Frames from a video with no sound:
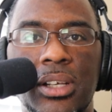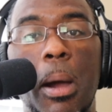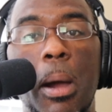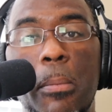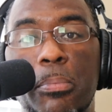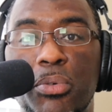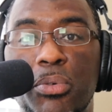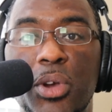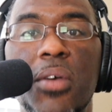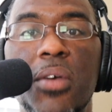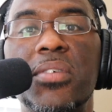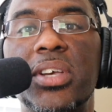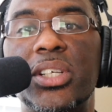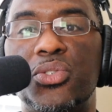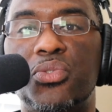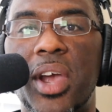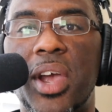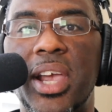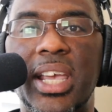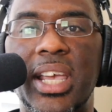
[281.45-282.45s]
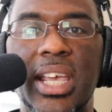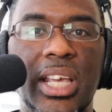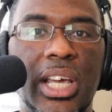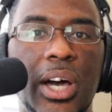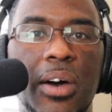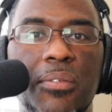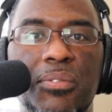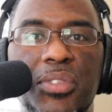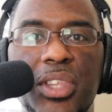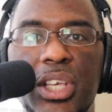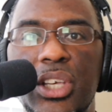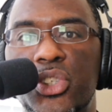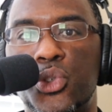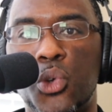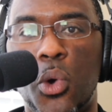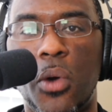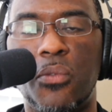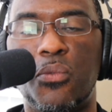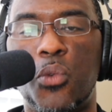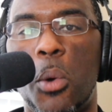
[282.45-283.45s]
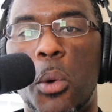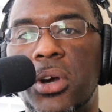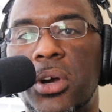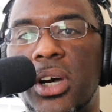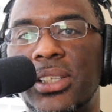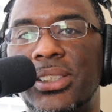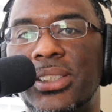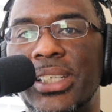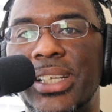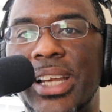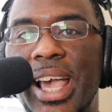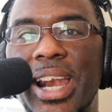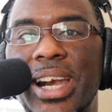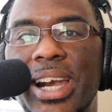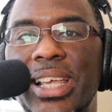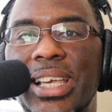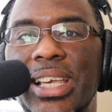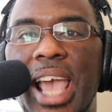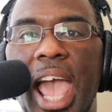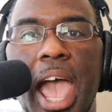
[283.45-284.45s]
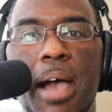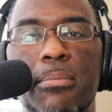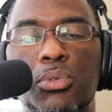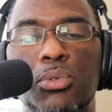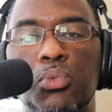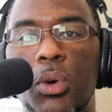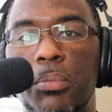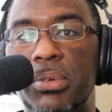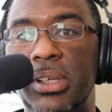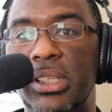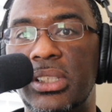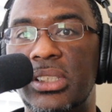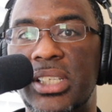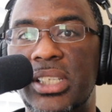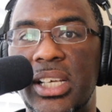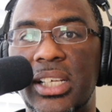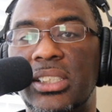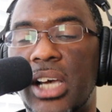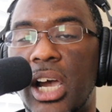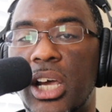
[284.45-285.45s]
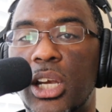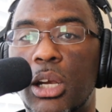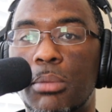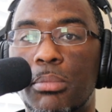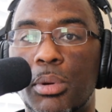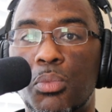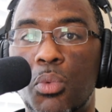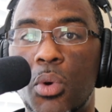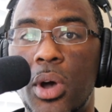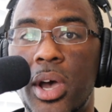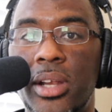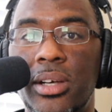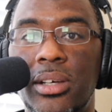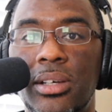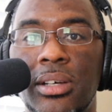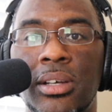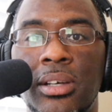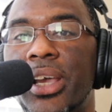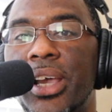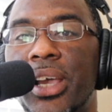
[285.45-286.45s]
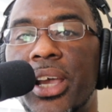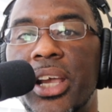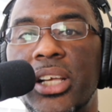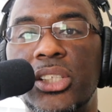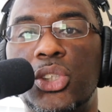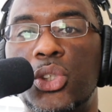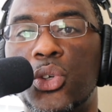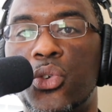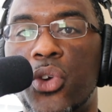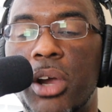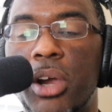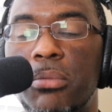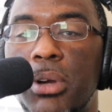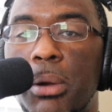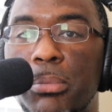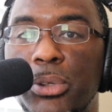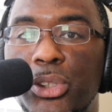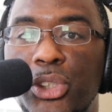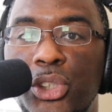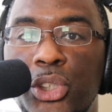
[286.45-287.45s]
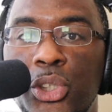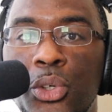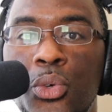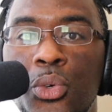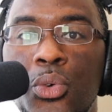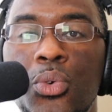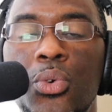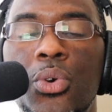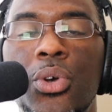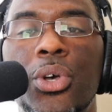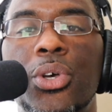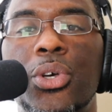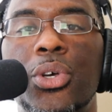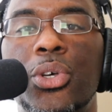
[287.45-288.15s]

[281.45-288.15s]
My previous ranking of the short-form content editing apps would be TikTok #1, Instagram #2,